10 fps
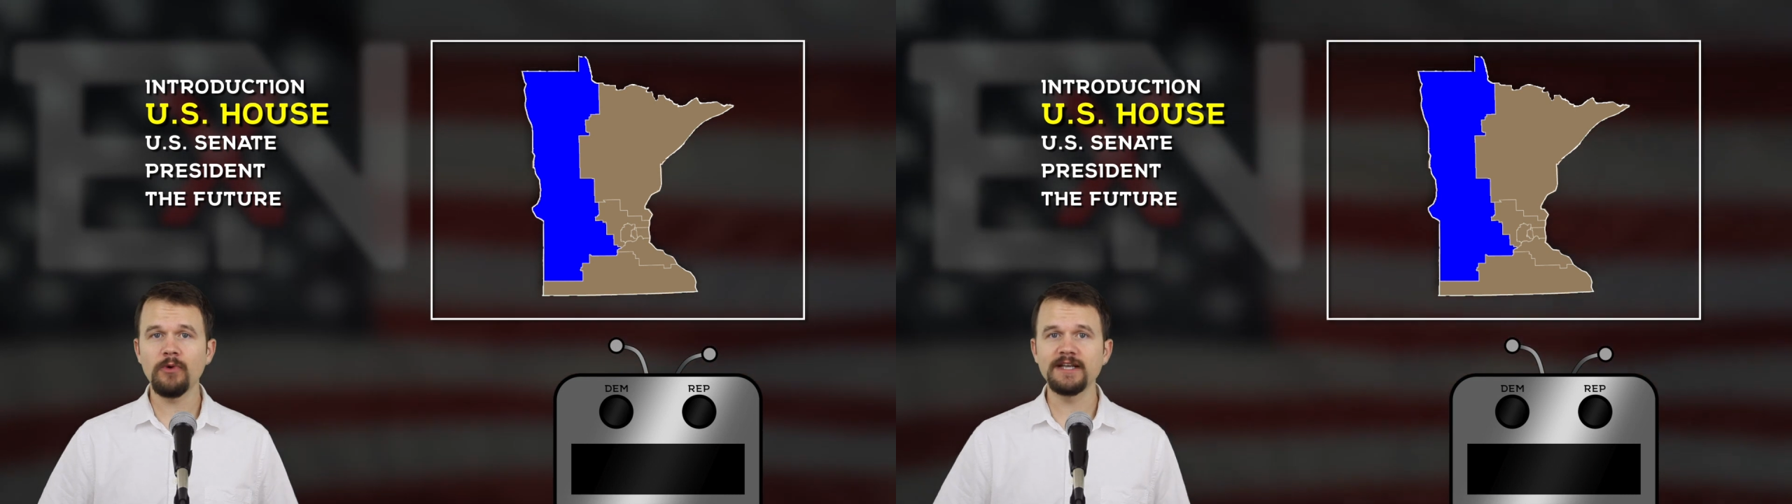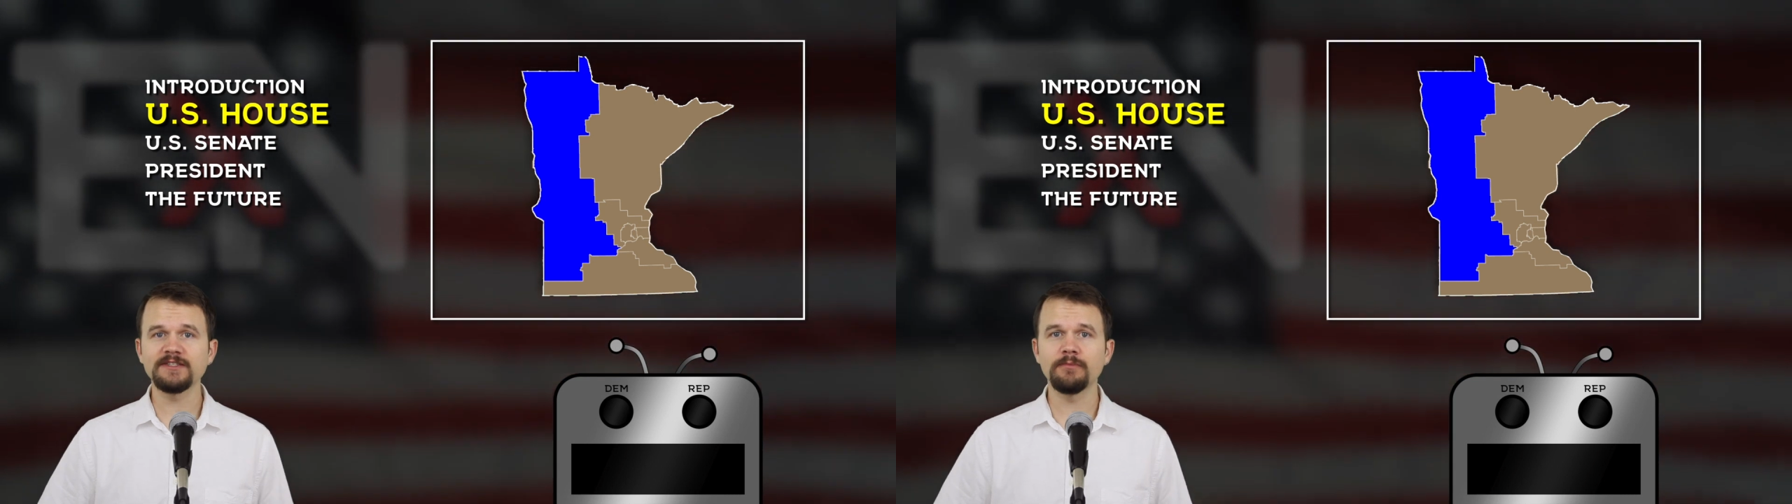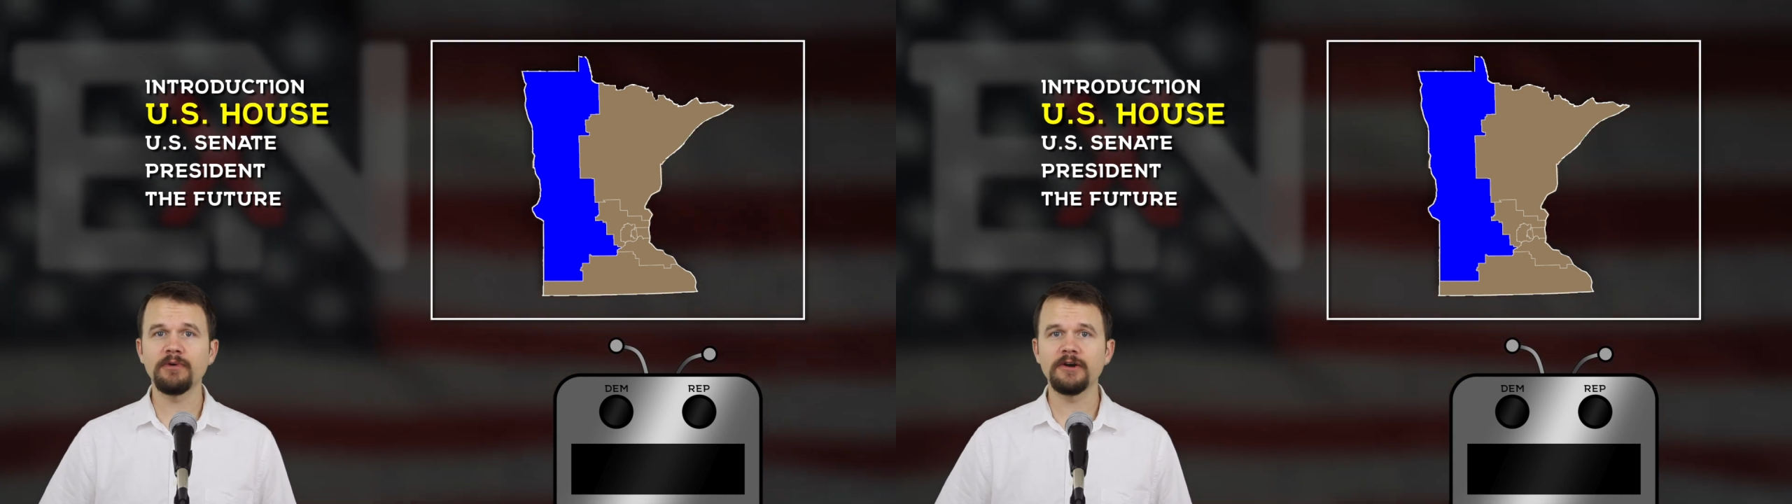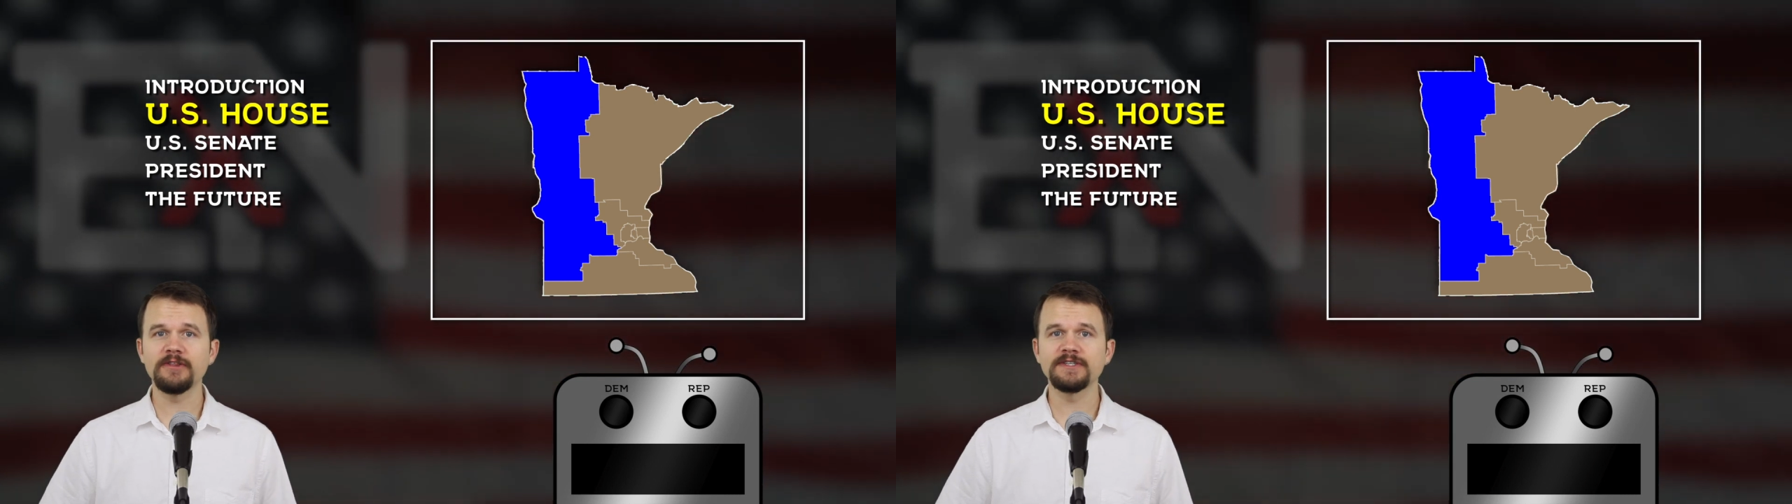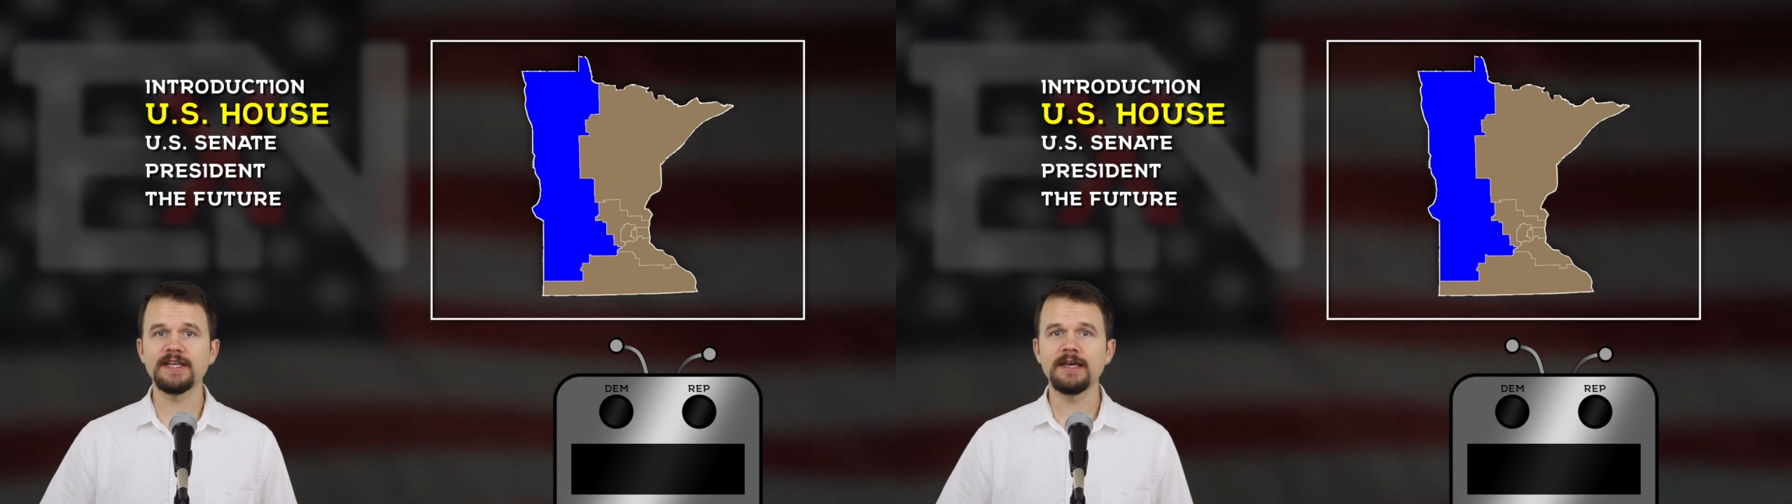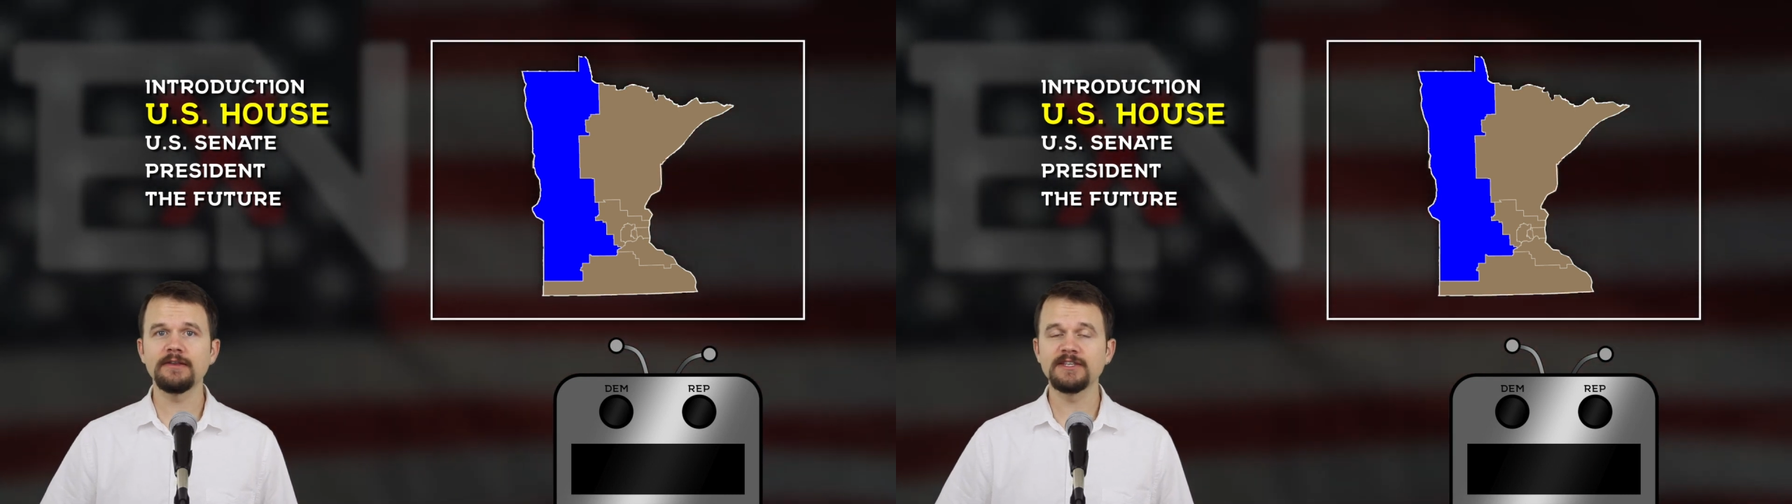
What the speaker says: western part of the state,